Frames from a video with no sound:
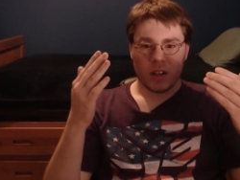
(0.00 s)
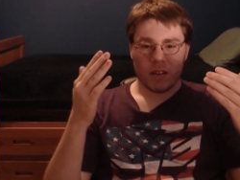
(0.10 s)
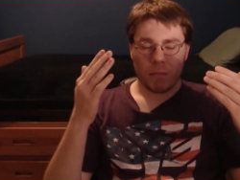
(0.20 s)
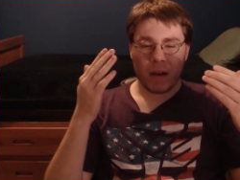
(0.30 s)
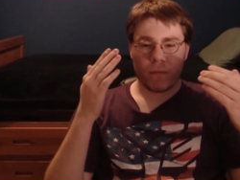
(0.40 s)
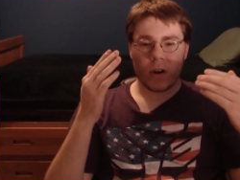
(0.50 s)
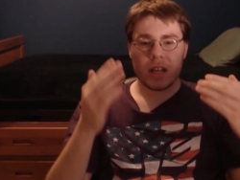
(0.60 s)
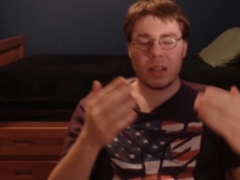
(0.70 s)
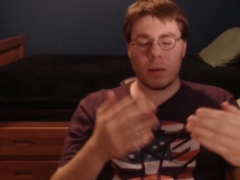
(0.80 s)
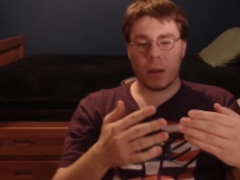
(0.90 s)
My
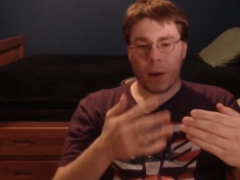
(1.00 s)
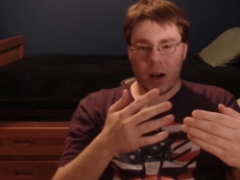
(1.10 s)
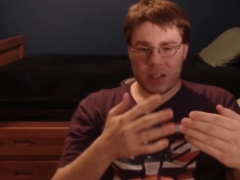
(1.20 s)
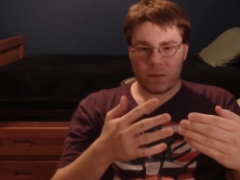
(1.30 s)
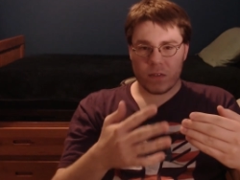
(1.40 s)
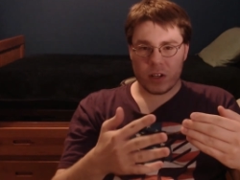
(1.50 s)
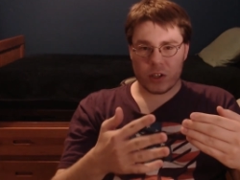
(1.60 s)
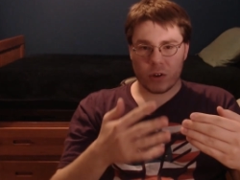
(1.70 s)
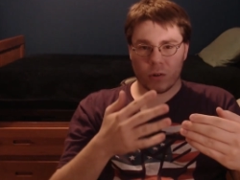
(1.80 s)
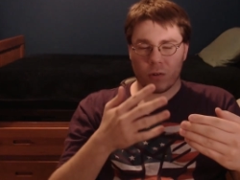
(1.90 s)
friend the boss
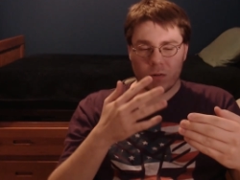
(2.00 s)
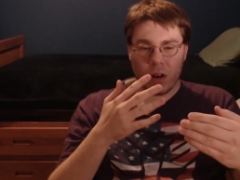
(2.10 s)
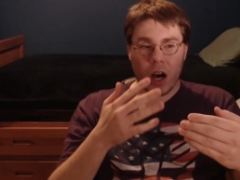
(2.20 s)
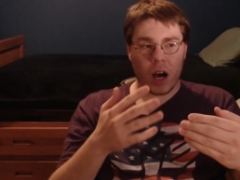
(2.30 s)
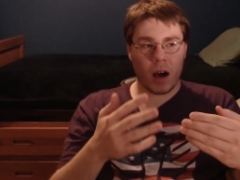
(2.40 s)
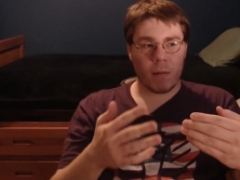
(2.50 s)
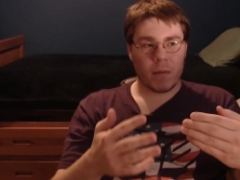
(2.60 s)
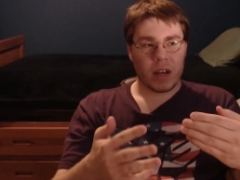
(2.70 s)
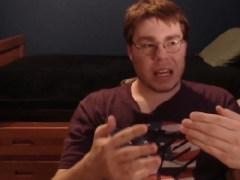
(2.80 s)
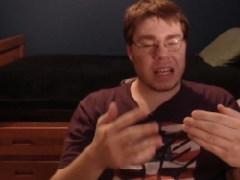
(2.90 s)
official, um,
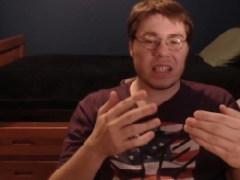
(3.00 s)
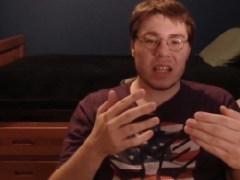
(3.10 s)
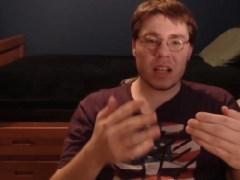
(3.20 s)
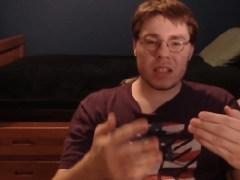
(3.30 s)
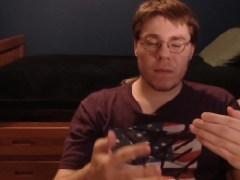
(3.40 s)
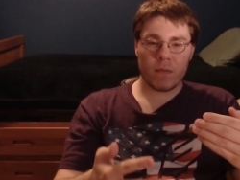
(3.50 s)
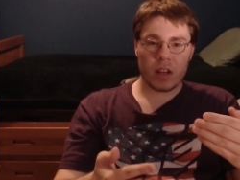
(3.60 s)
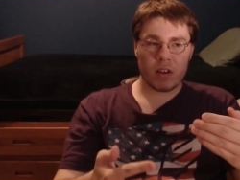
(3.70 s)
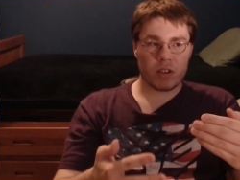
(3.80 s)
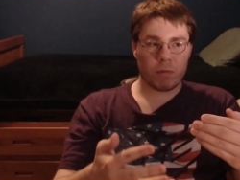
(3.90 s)
he's done some
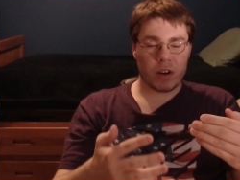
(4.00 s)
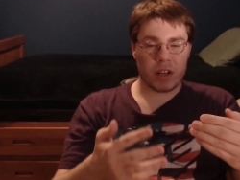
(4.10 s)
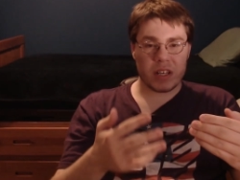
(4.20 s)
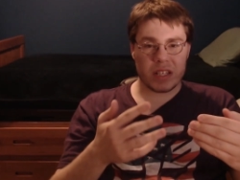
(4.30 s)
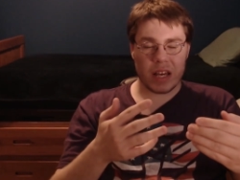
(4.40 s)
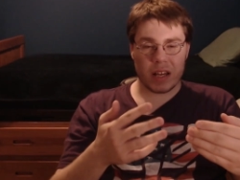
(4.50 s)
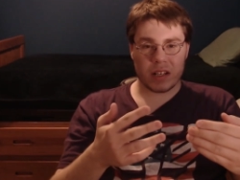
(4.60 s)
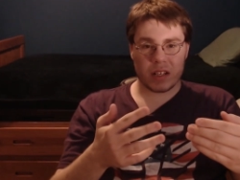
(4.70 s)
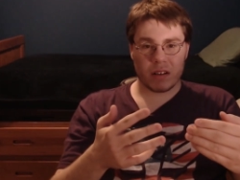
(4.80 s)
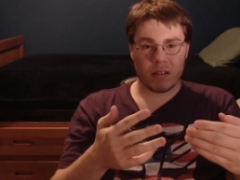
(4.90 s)
videos where he sent,
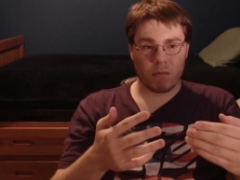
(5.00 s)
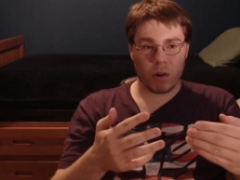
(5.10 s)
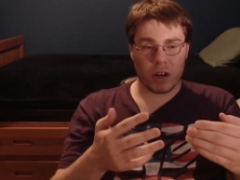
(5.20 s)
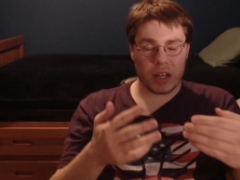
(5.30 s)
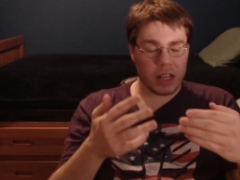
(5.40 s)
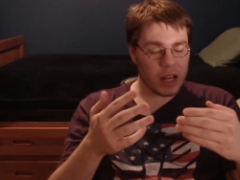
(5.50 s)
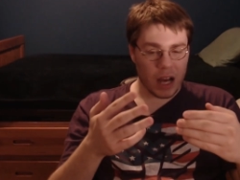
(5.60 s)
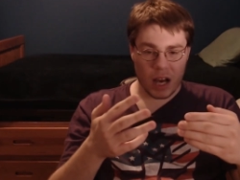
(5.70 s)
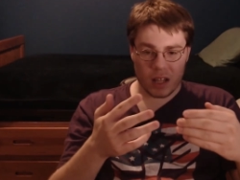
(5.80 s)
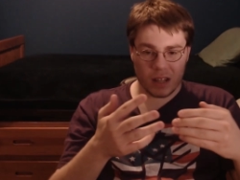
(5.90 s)
where he
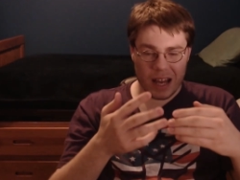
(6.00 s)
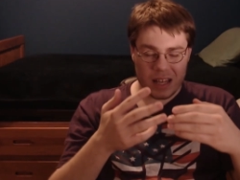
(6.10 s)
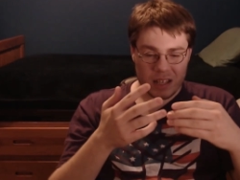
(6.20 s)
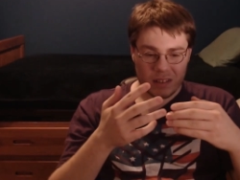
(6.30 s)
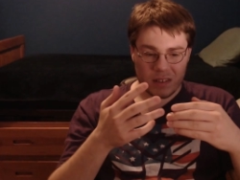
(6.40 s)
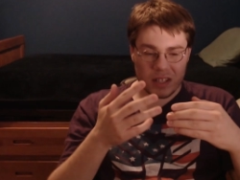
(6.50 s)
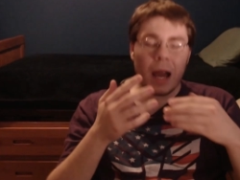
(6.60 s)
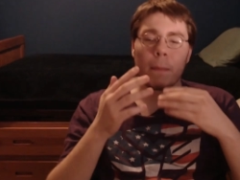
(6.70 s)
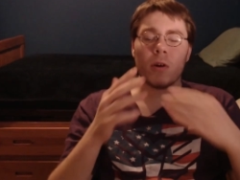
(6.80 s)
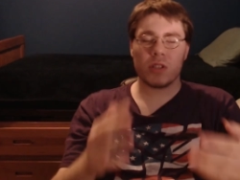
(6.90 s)
uh, like,
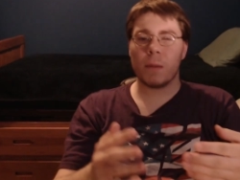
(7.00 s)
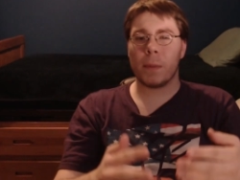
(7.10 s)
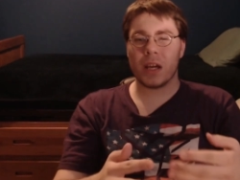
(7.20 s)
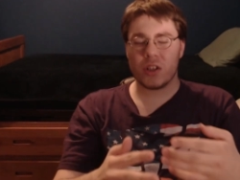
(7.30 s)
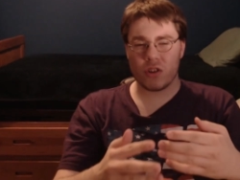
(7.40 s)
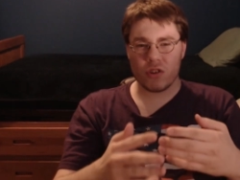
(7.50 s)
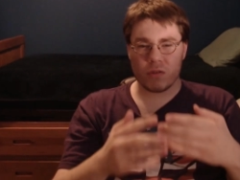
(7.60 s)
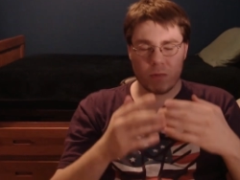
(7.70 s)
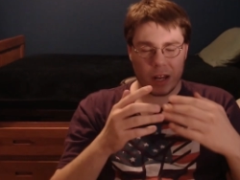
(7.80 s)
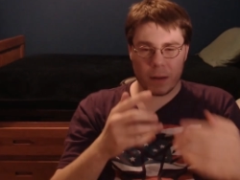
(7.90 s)
yeah, posted
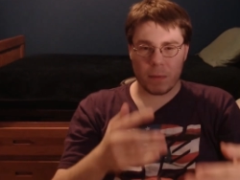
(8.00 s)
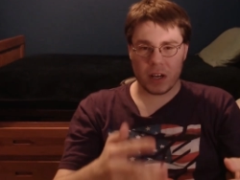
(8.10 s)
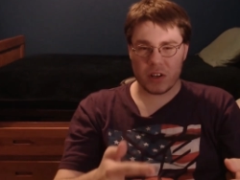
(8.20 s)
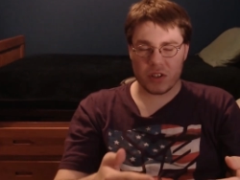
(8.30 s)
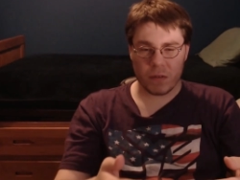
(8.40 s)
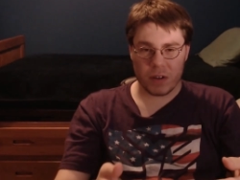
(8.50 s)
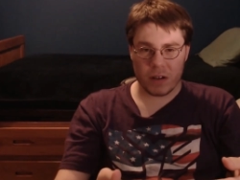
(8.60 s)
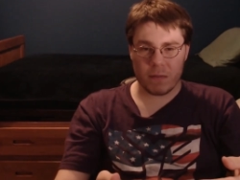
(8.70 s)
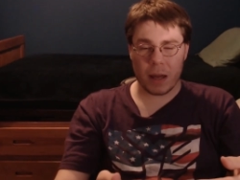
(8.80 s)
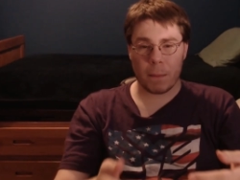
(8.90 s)
pictures, random pictures of
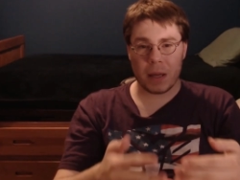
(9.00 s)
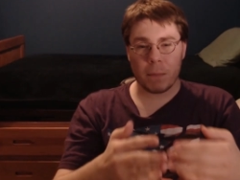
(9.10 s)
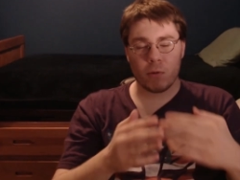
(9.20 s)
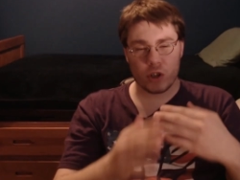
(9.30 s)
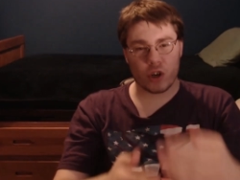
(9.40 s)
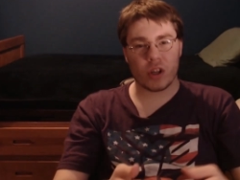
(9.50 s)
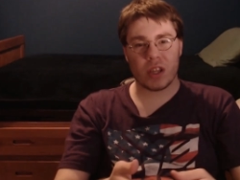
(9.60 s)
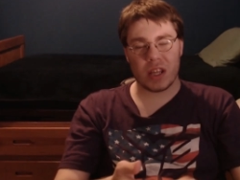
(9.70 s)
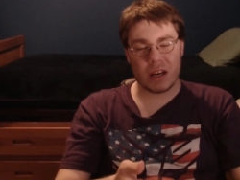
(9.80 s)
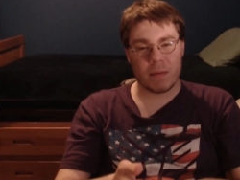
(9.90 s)
him, and people
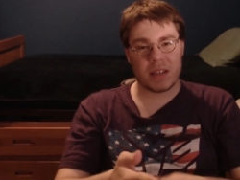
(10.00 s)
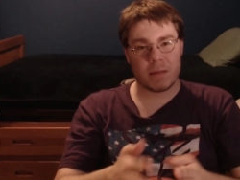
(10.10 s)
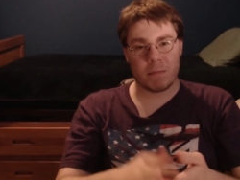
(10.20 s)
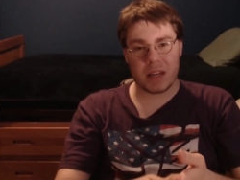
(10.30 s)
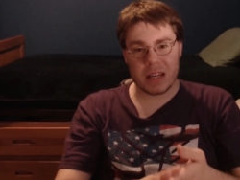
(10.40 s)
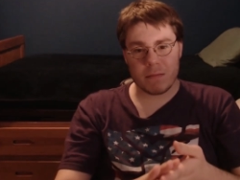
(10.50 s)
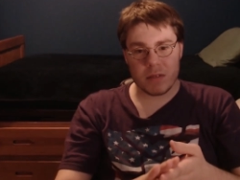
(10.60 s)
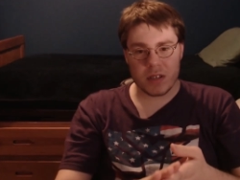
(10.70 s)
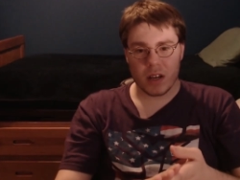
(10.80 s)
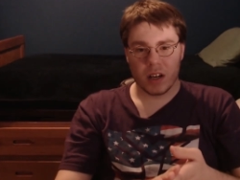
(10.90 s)
turning them into
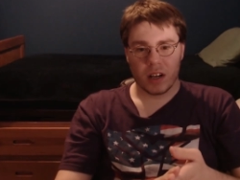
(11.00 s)
memes.